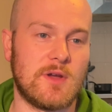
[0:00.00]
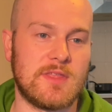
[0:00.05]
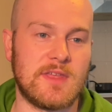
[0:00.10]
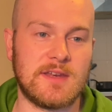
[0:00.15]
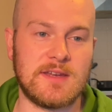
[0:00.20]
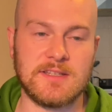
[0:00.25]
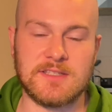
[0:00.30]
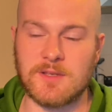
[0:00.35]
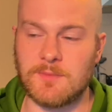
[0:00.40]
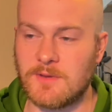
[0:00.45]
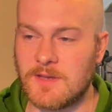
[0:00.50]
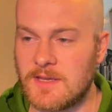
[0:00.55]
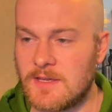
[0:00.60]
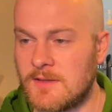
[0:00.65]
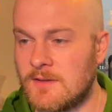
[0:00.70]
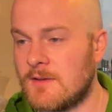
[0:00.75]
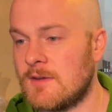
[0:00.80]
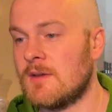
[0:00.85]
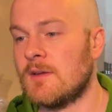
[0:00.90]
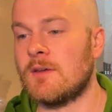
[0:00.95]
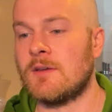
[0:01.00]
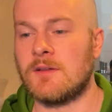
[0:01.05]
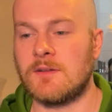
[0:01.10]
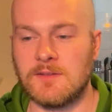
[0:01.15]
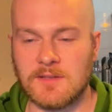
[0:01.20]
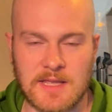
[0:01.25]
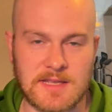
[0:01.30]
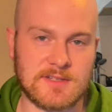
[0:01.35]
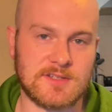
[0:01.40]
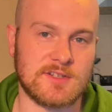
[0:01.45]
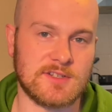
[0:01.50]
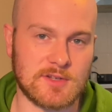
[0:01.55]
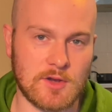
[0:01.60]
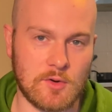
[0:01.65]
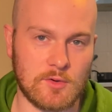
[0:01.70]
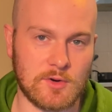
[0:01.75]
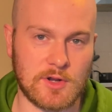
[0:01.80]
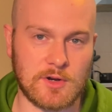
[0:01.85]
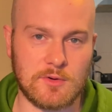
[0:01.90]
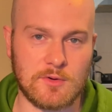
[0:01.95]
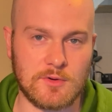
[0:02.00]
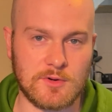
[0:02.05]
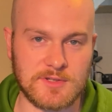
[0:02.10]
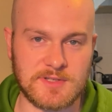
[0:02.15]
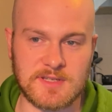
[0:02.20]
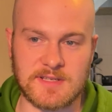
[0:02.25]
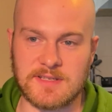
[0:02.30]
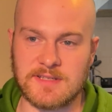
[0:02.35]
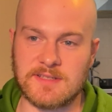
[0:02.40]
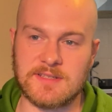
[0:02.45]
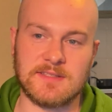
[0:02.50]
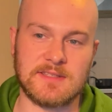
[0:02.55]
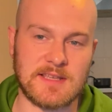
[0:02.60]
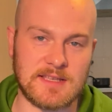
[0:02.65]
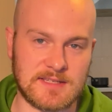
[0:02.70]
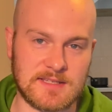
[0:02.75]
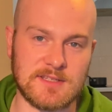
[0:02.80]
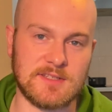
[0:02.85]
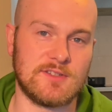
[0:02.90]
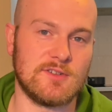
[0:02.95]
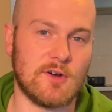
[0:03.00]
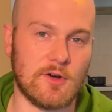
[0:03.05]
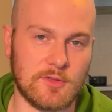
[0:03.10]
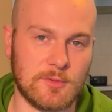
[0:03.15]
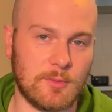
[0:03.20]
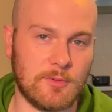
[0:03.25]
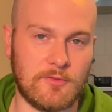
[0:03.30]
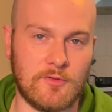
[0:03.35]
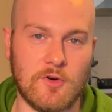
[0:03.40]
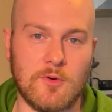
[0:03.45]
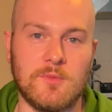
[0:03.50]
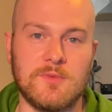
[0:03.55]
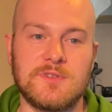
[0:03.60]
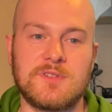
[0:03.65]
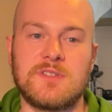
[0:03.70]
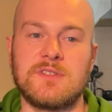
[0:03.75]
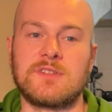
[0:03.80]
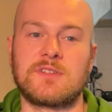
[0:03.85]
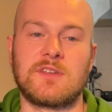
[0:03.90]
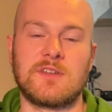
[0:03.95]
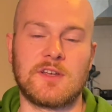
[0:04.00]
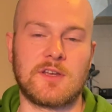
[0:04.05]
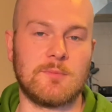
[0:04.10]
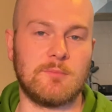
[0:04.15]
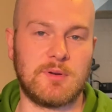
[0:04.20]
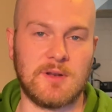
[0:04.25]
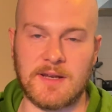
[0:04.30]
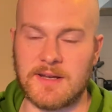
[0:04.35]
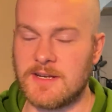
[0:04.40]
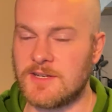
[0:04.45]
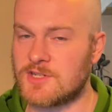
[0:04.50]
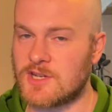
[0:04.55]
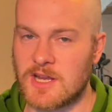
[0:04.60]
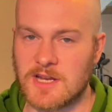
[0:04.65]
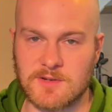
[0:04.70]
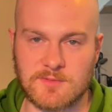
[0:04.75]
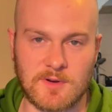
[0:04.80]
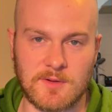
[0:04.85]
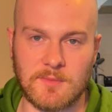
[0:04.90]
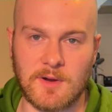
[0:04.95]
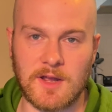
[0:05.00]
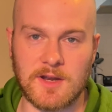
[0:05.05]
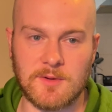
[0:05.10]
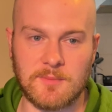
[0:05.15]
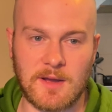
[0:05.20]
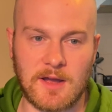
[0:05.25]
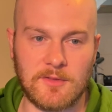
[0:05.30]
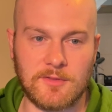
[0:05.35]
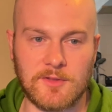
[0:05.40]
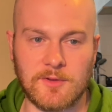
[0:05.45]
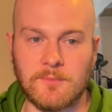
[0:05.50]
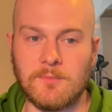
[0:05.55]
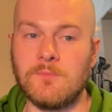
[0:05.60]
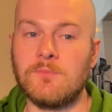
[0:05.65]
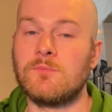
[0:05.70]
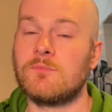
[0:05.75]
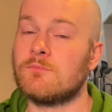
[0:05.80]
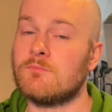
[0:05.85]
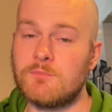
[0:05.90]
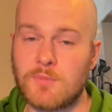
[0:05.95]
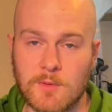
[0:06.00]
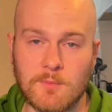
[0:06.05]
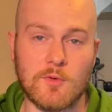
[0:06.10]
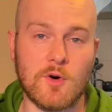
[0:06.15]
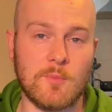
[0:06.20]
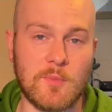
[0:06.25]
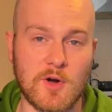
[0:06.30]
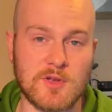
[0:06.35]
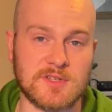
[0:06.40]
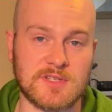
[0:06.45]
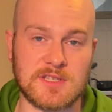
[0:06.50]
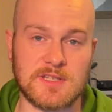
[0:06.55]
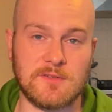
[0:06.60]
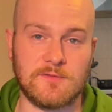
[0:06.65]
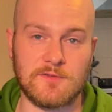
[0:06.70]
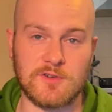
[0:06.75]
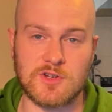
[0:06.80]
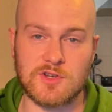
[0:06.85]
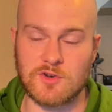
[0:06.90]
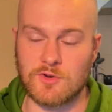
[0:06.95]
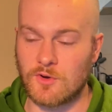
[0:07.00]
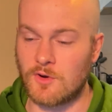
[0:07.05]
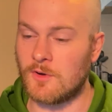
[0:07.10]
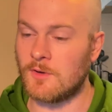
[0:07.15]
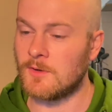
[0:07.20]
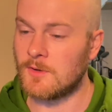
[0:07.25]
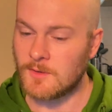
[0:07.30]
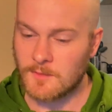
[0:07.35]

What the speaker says: they need to be, let's just hold our horses. This is not the performance that's going to completely change my mind about them. But more positive for sure.